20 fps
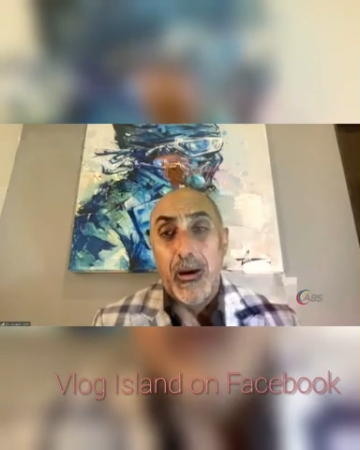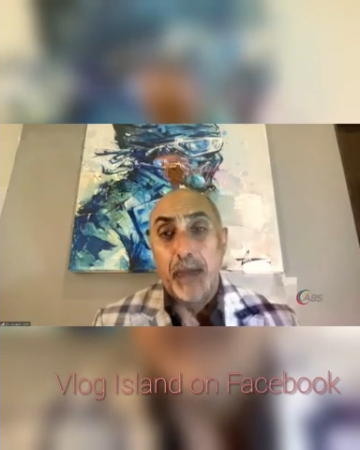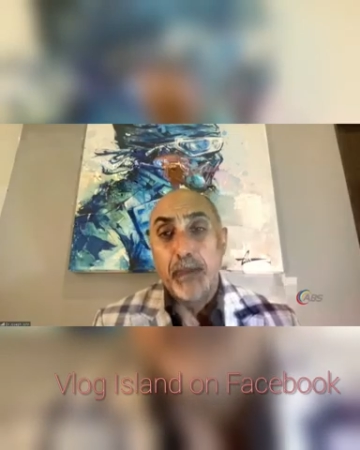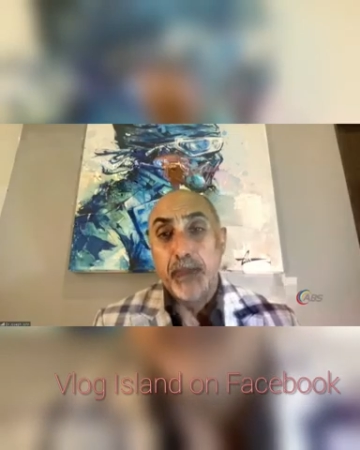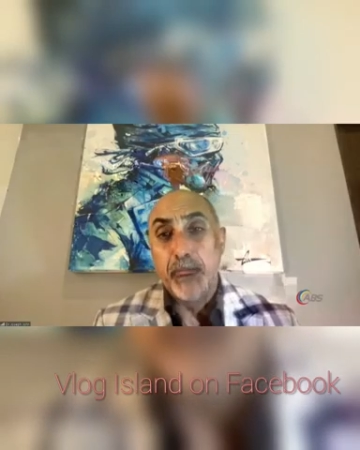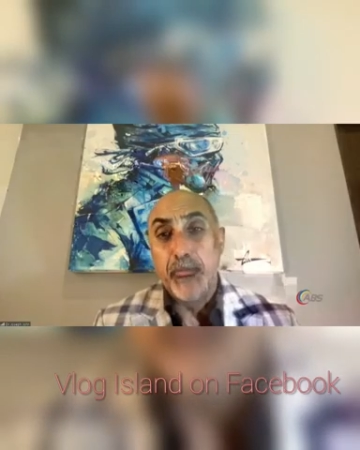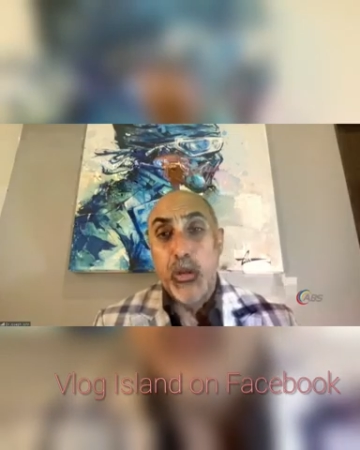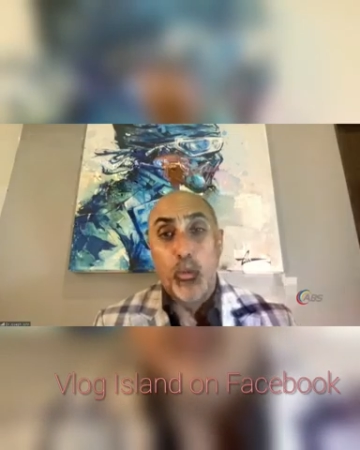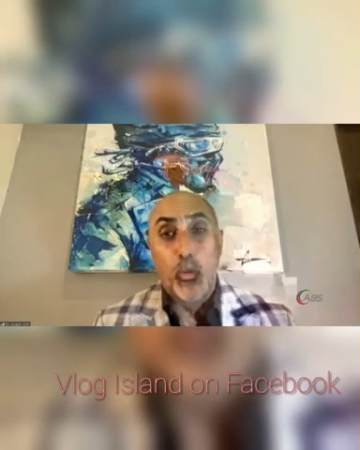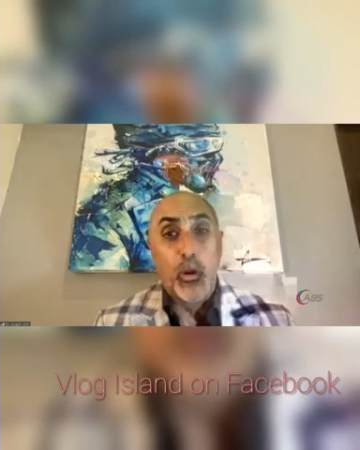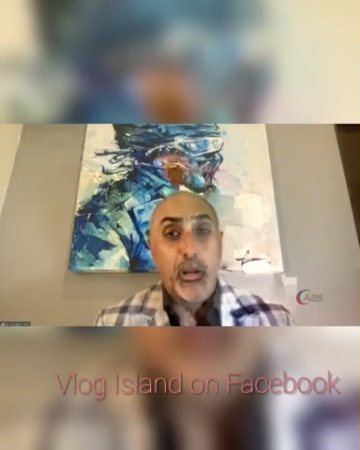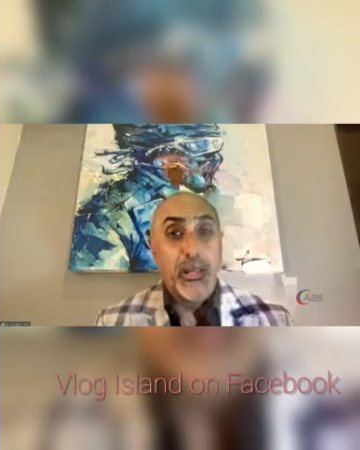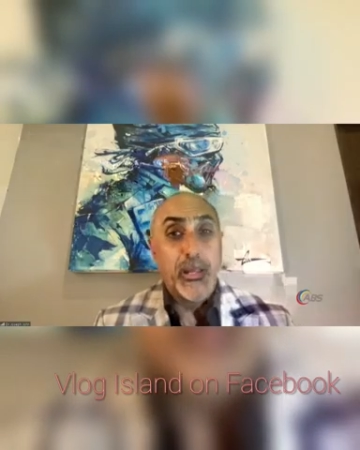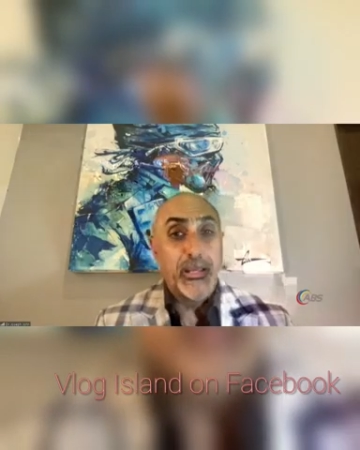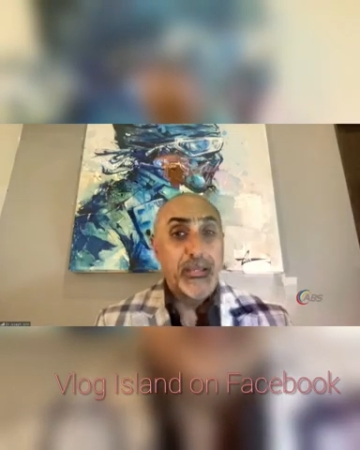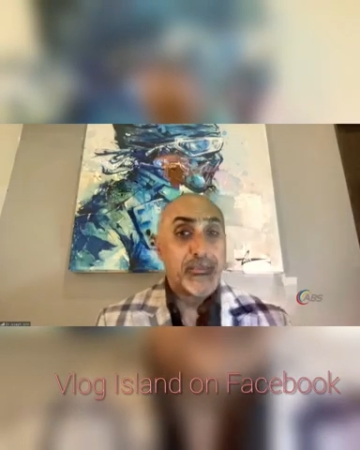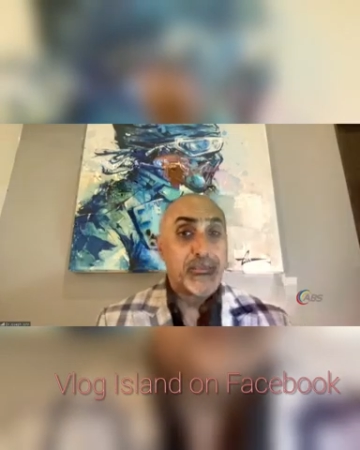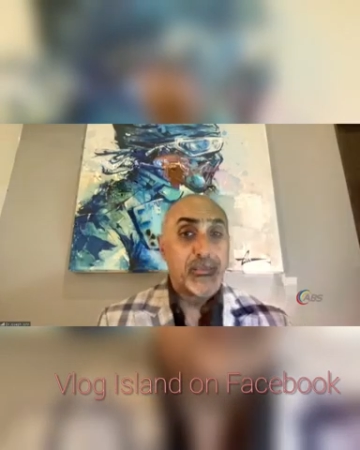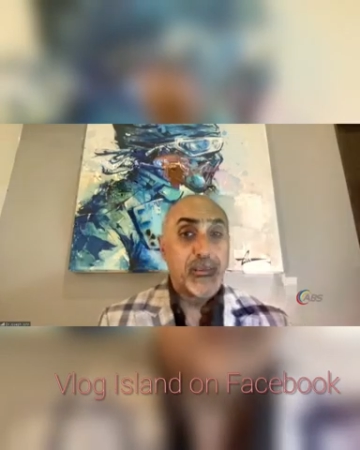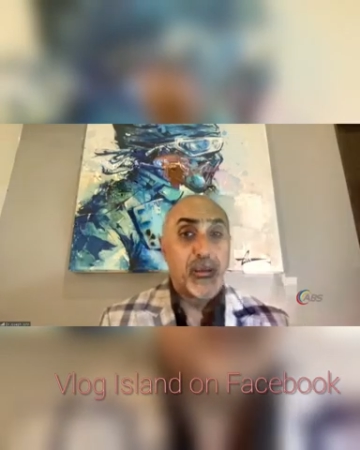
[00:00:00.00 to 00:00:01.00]
There were
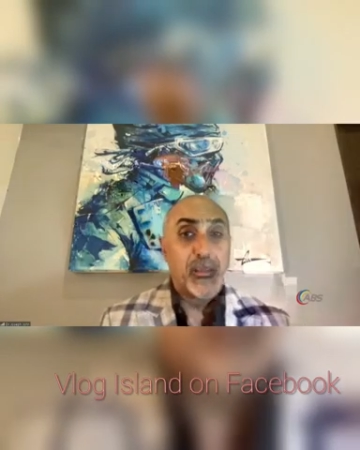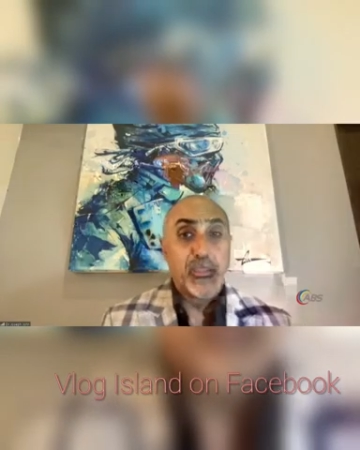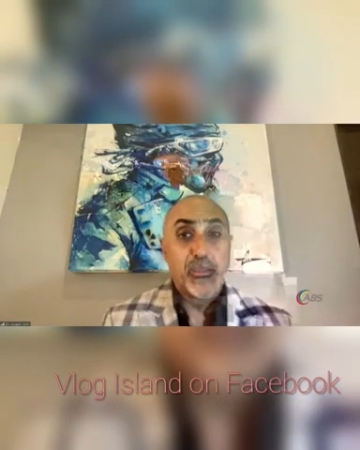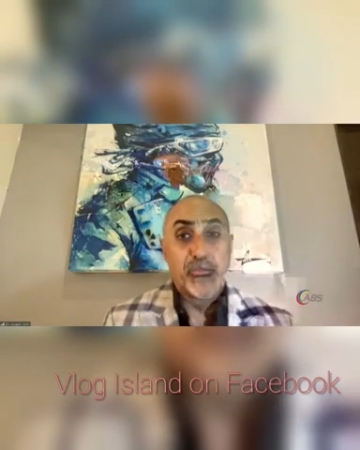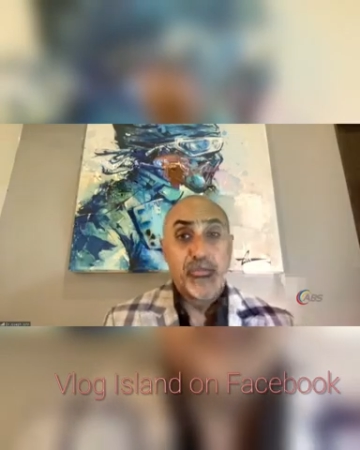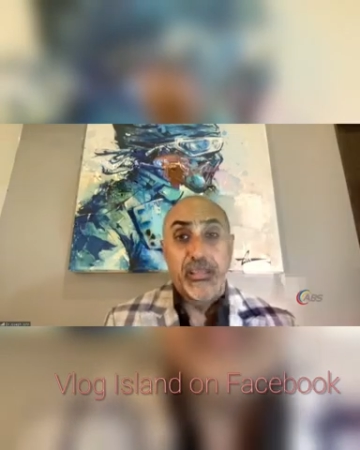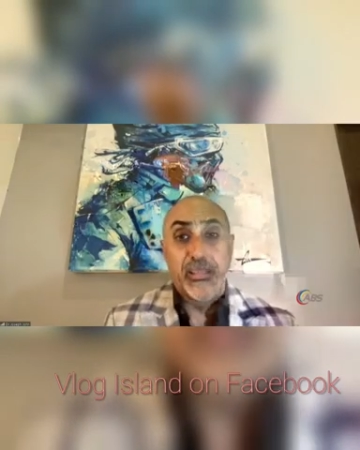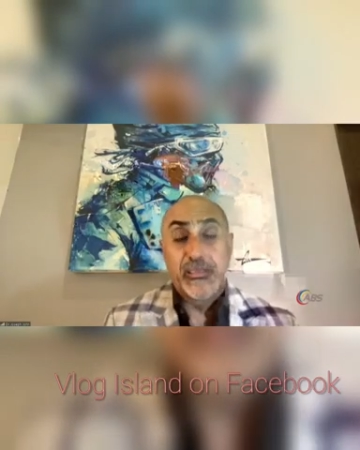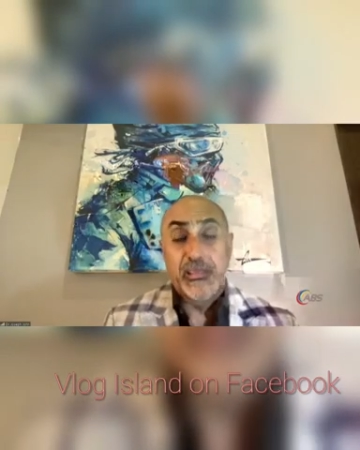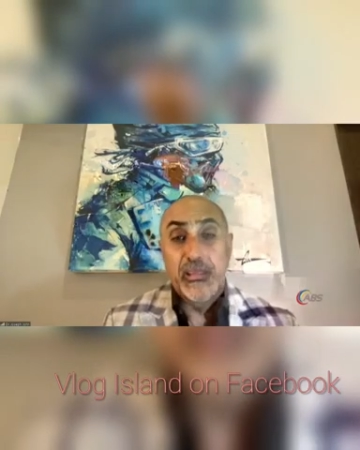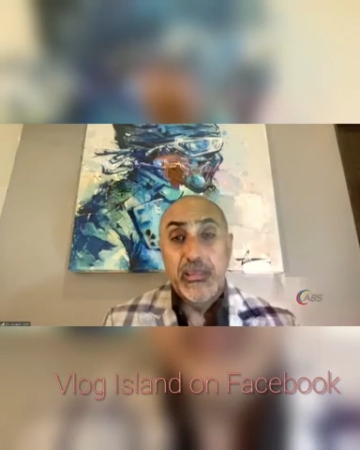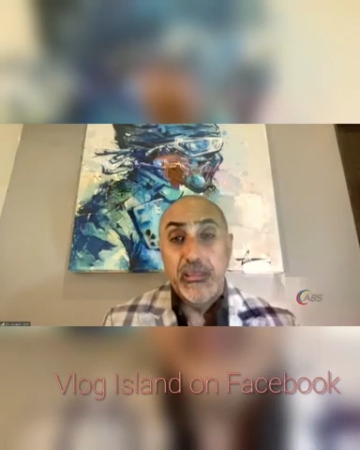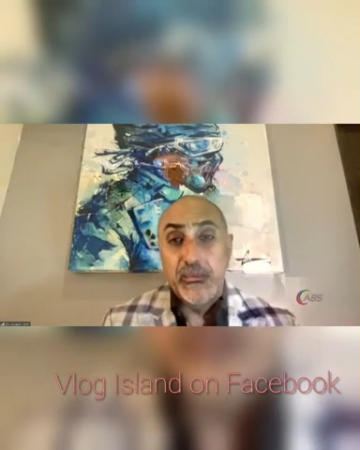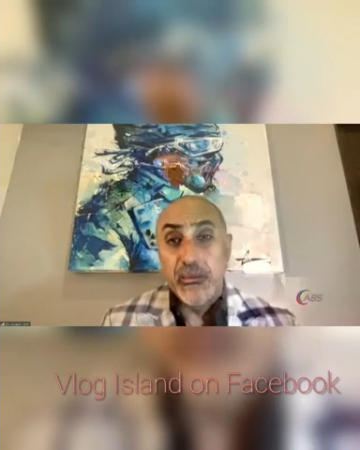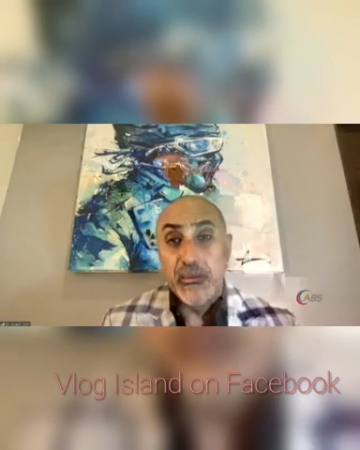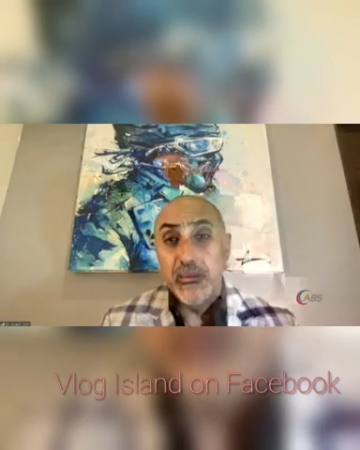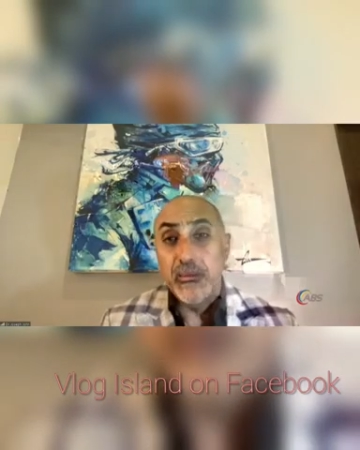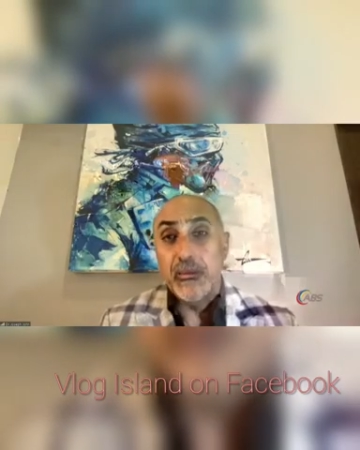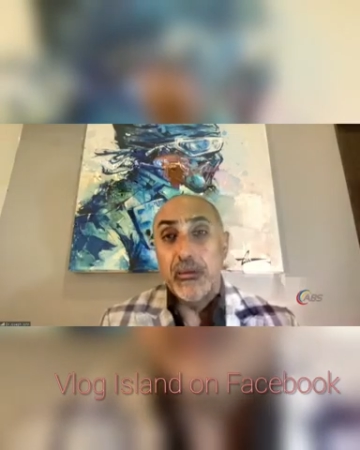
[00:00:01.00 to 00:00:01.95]
8 on the ventilator